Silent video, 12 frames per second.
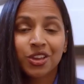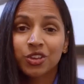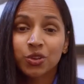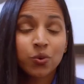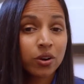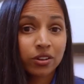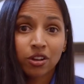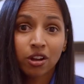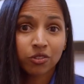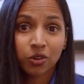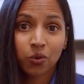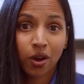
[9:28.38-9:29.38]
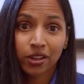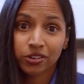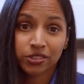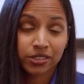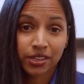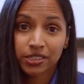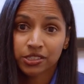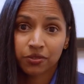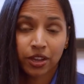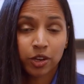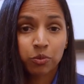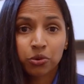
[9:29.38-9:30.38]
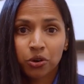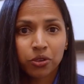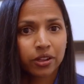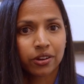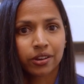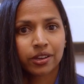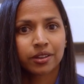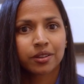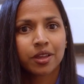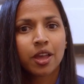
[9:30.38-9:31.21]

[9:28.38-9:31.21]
You are not required to testify at a parole hearing,